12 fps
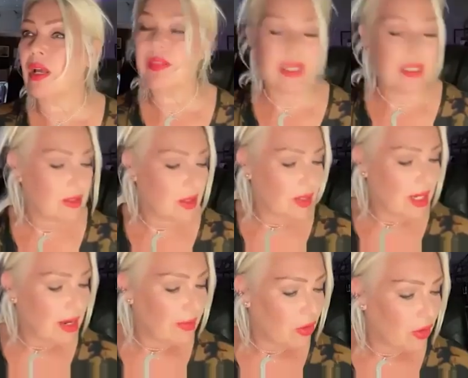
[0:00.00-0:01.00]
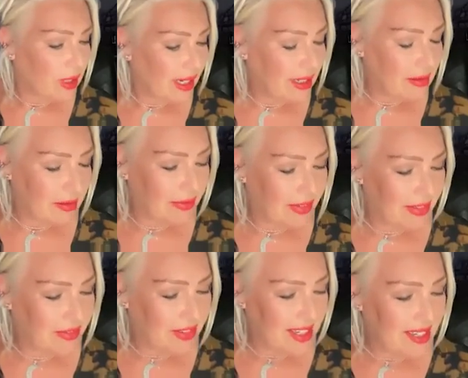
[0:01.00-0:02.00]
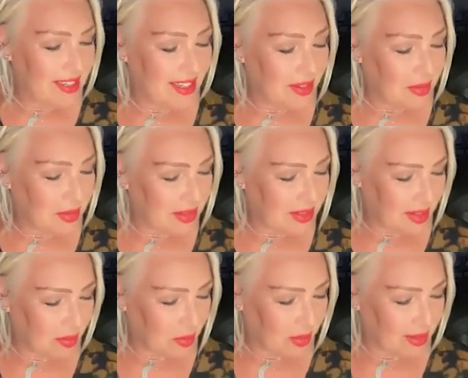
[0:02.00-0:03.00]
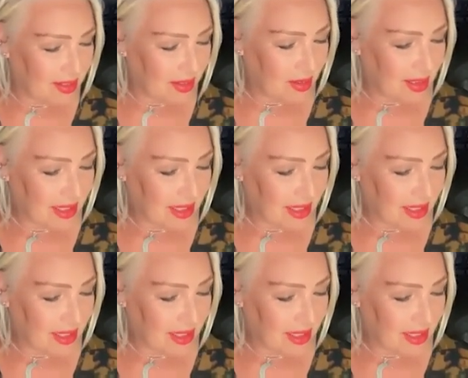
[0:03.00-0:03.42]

I think so. Yeah, I've got an 8:15 here with someone, so I